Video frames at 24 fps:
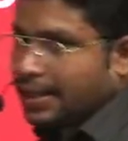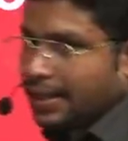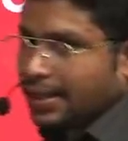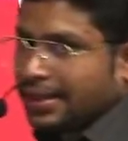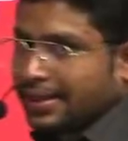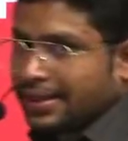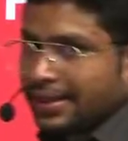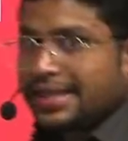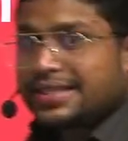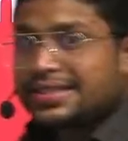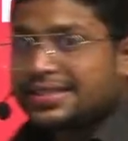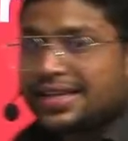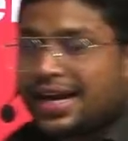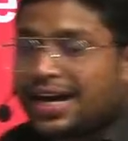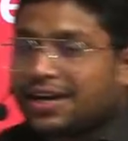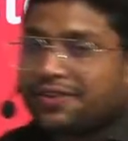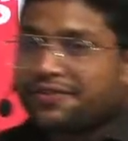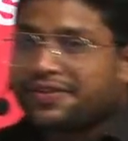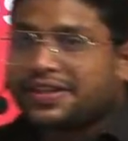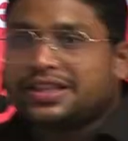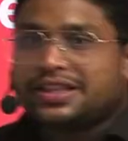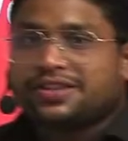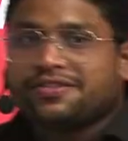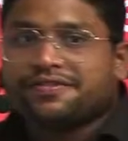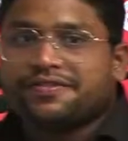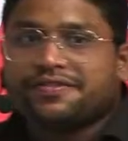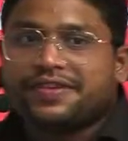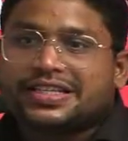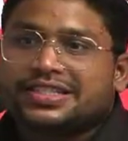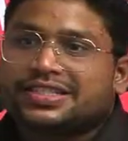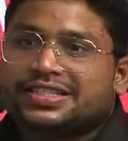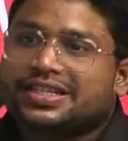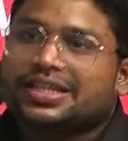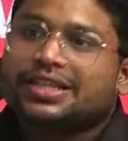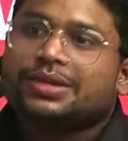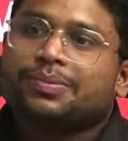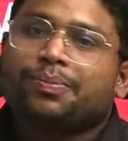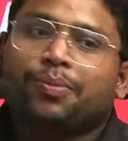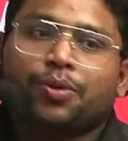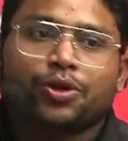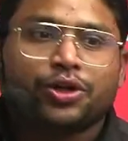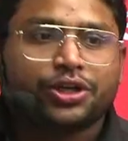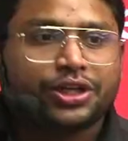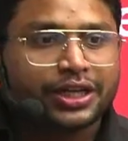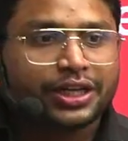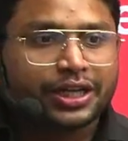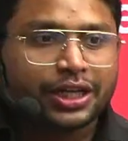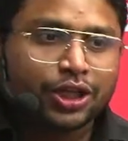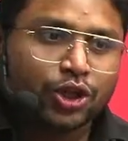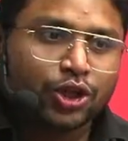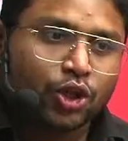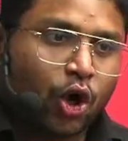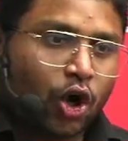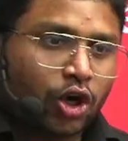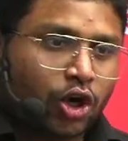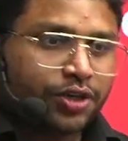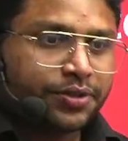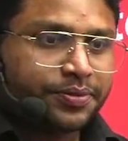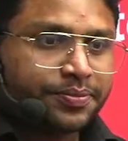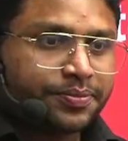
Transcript: let's start with Western political thought.